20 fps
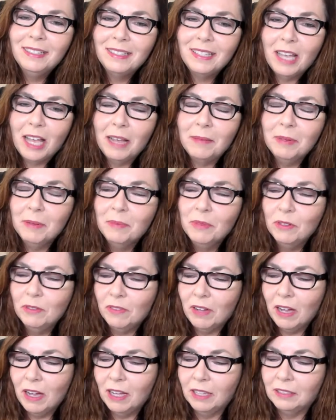Time to
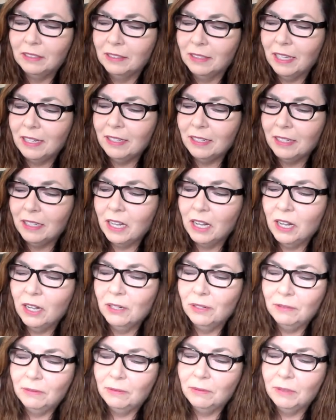move on. Let it
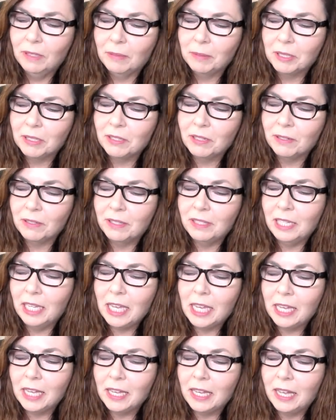go. I'm going to start
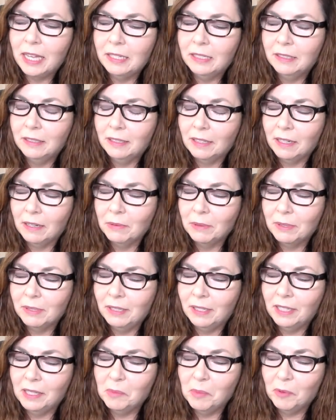singing again, like I was
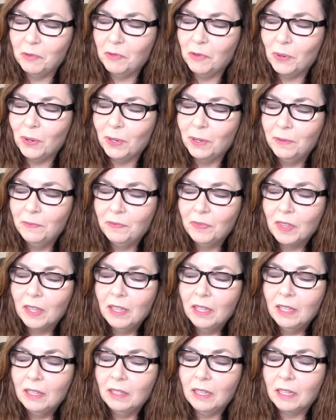singing before.
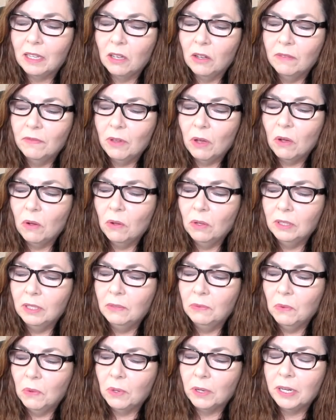Let go of the old
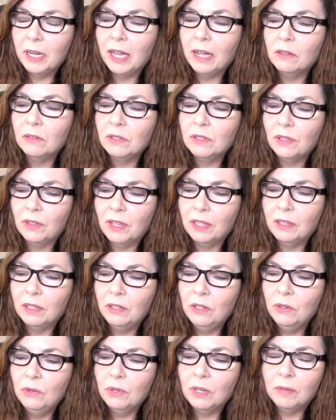and worn out so that
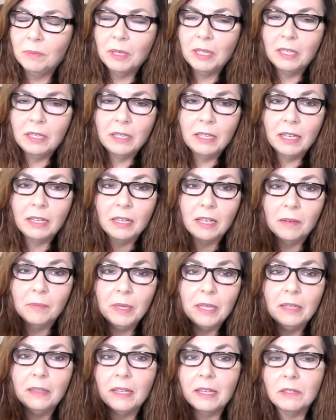the new com can come
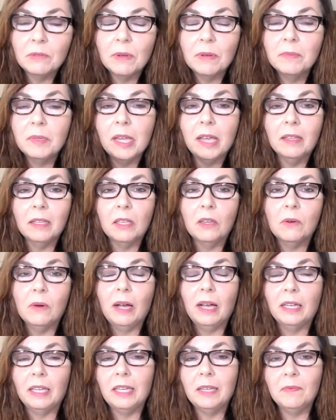in. That's what I'm telling you.
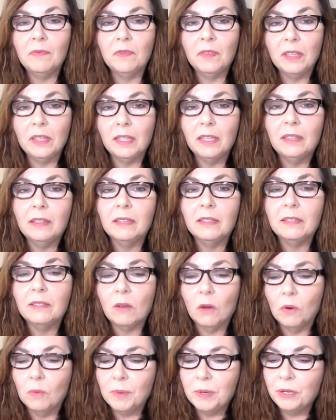I keep feeling this
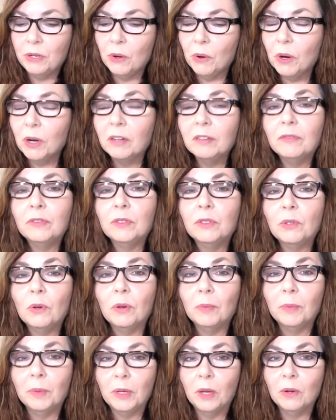open door for
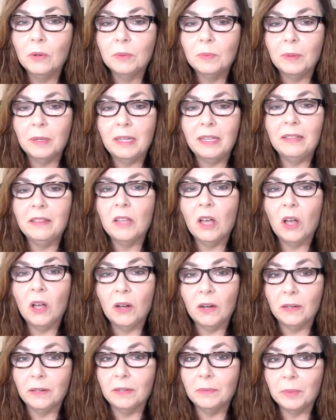Scorpio, but in the
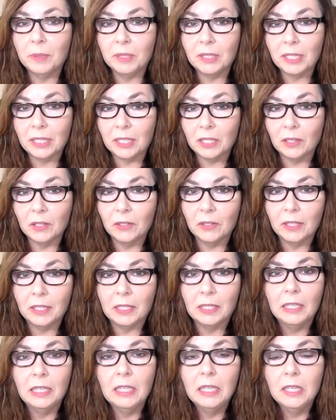heart
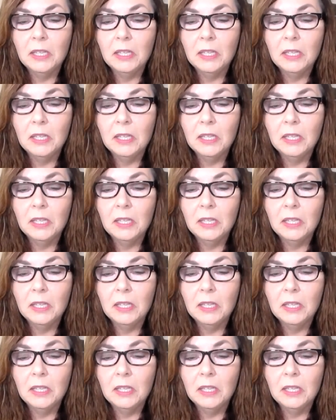particularly.